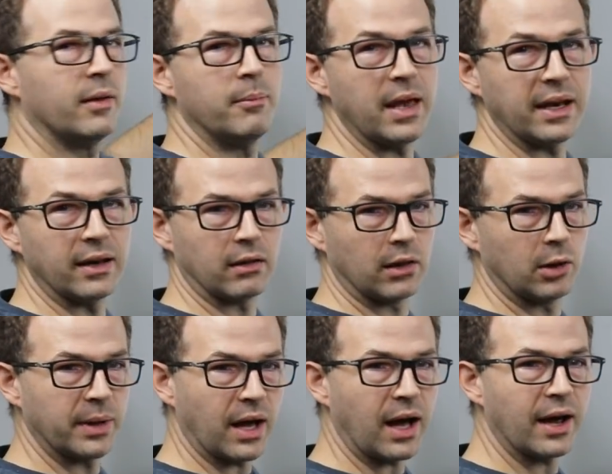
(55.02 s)
made it a
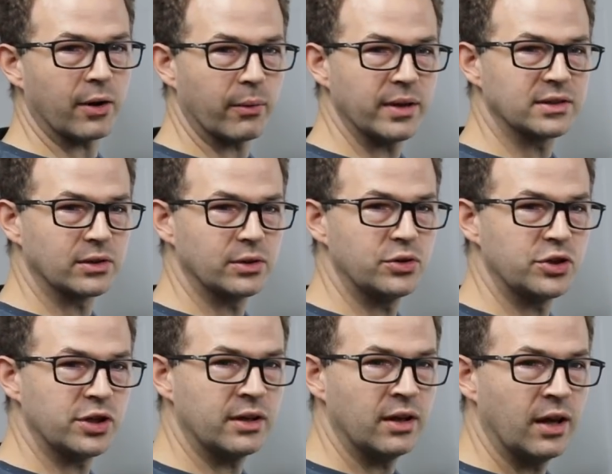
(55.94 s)
little bit higher
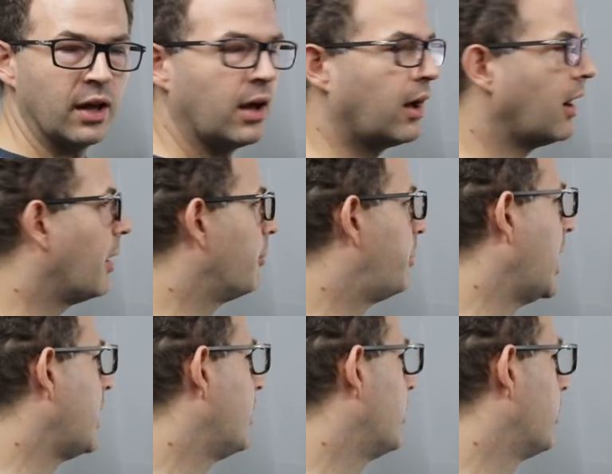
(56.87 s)
resolution,
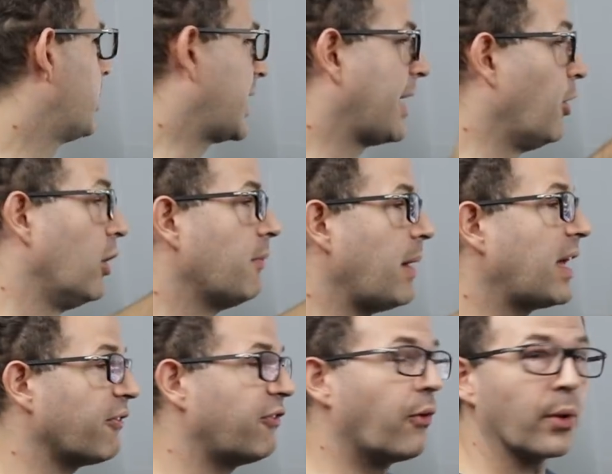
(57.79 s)
but but they couldn't
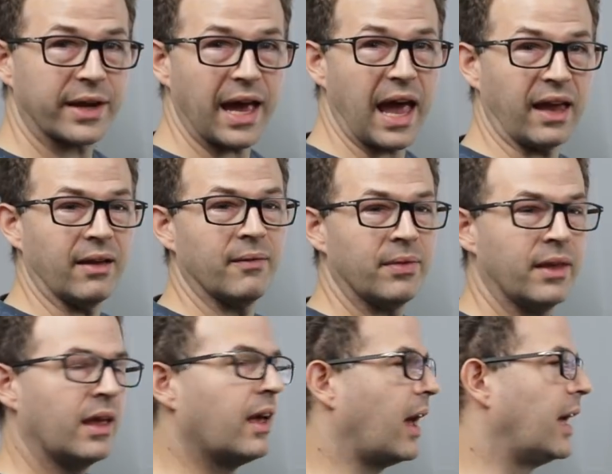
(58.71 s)
make it four K.
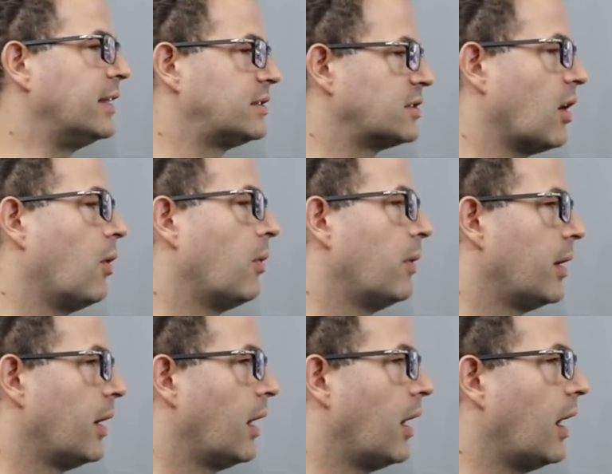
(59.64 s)
And so,
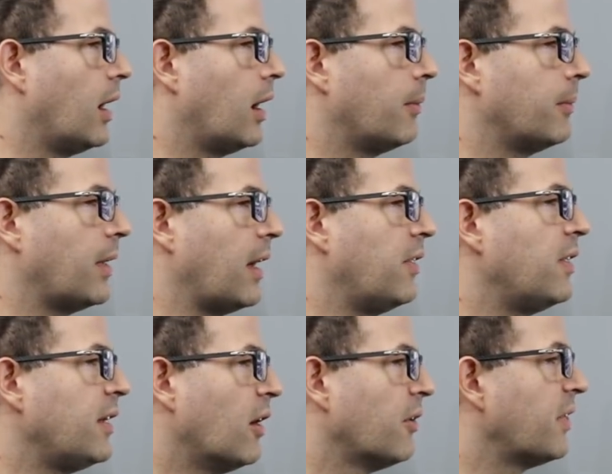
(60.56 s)
um, and
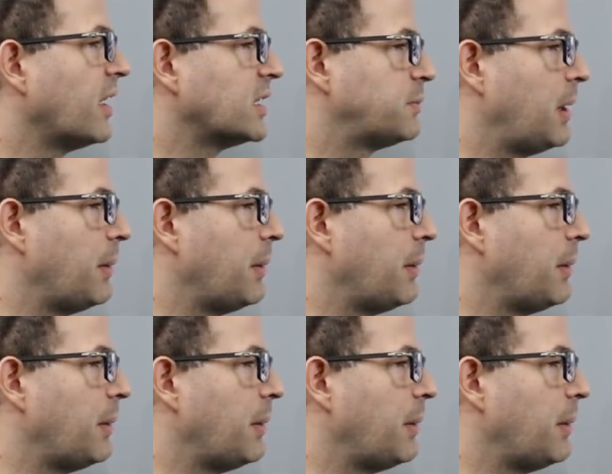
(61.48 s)
then the other thing is